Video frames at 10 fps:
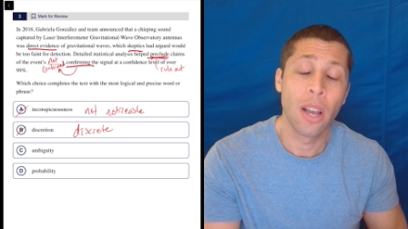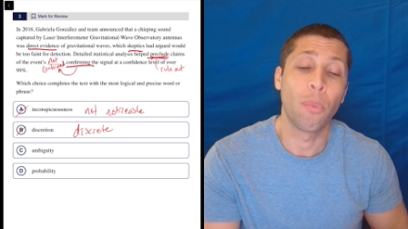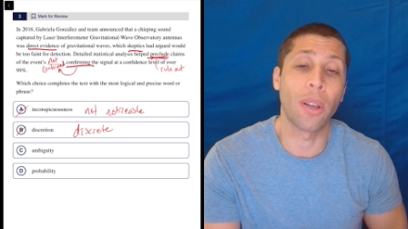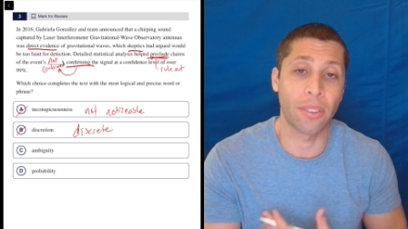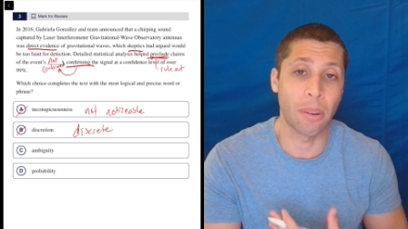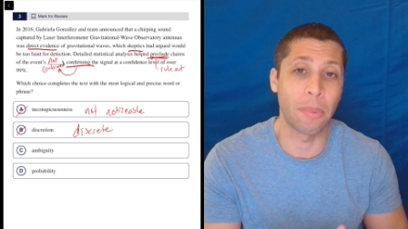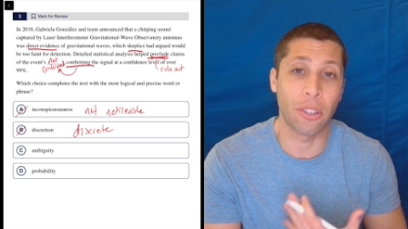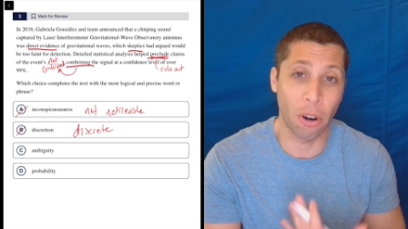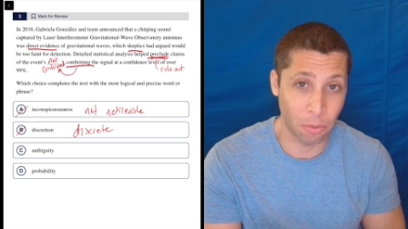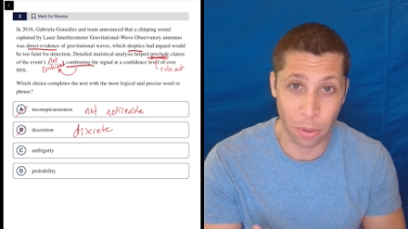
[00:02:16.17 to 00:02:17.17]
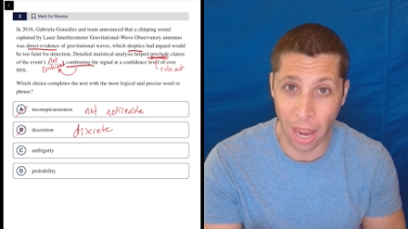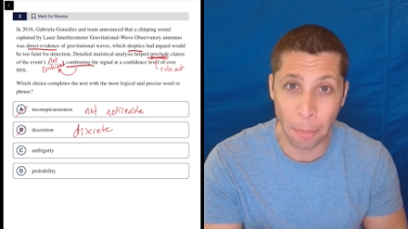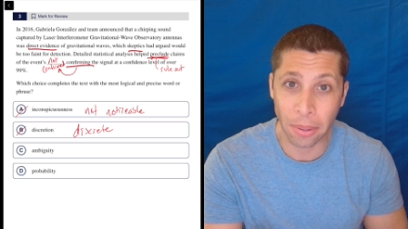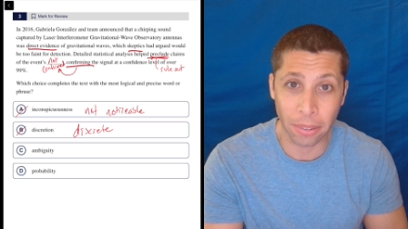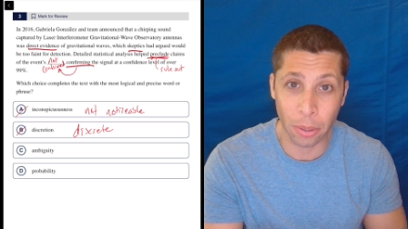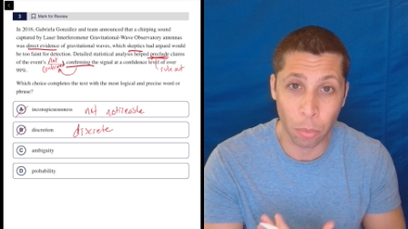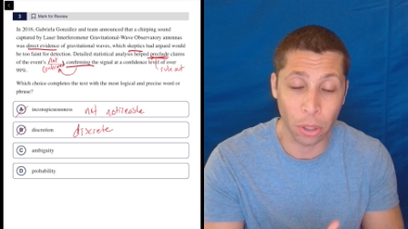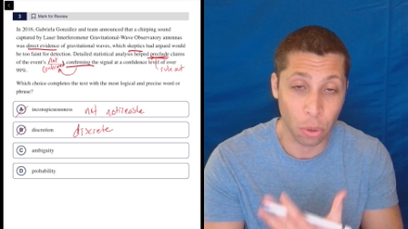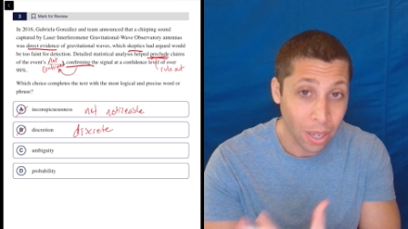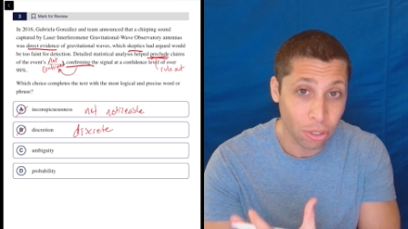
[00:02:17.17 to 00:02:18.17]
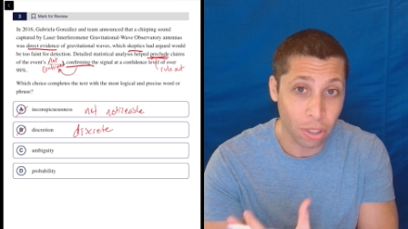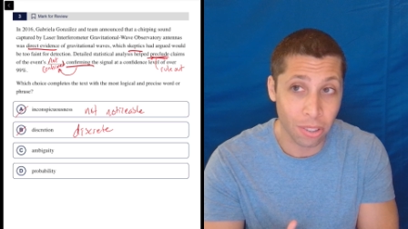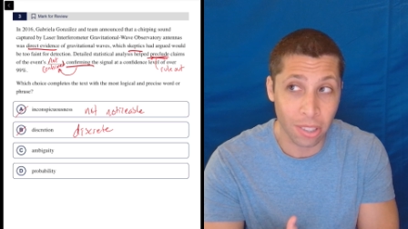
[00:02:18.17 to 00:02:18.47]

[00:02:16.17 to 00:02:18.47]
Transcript: with some of these hard vocabulary word questions,